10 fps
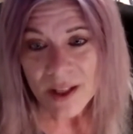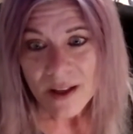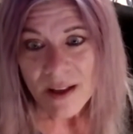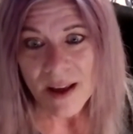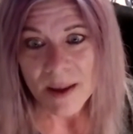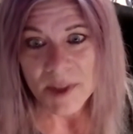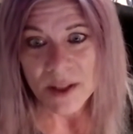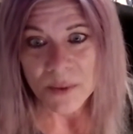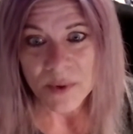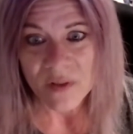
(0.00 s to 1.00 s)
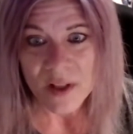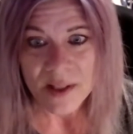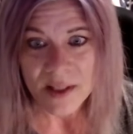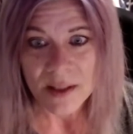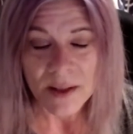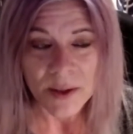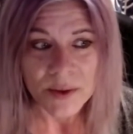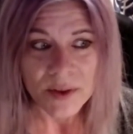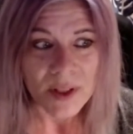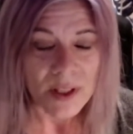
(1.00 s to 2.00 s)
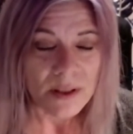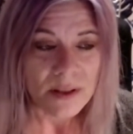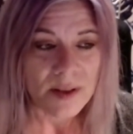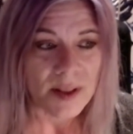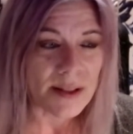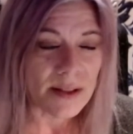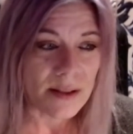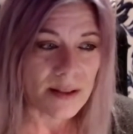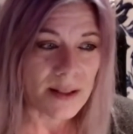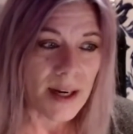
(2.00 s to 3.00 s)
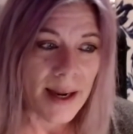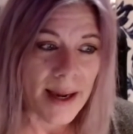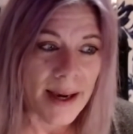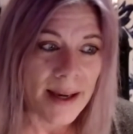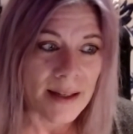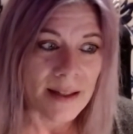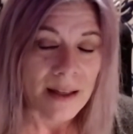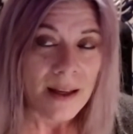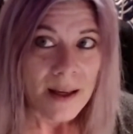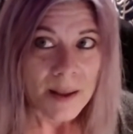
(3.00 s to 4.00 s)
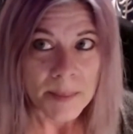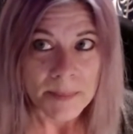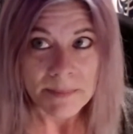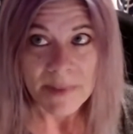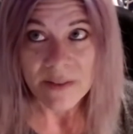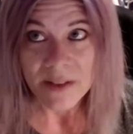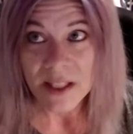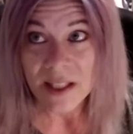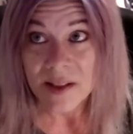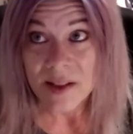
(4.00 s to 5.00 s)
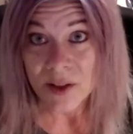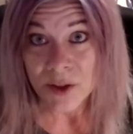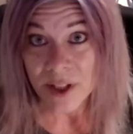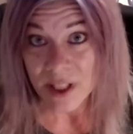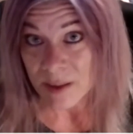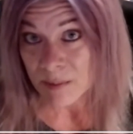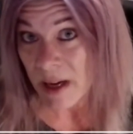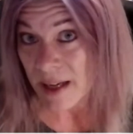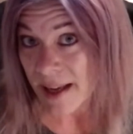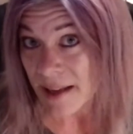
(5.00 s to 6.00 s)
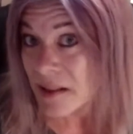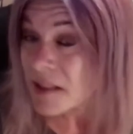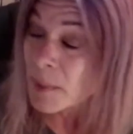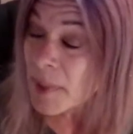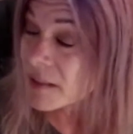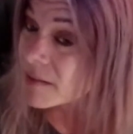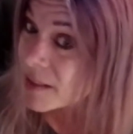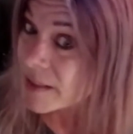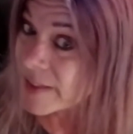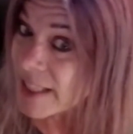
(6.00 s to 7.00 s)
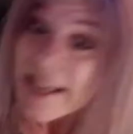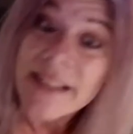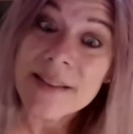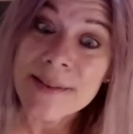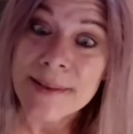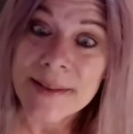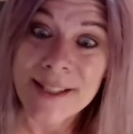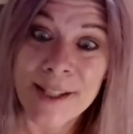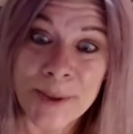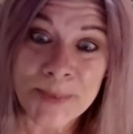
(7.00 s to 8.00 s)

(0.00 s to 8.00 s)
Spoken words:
I'm going to revisit those skills that I had, and I'm even considering podcasting about CVS. So,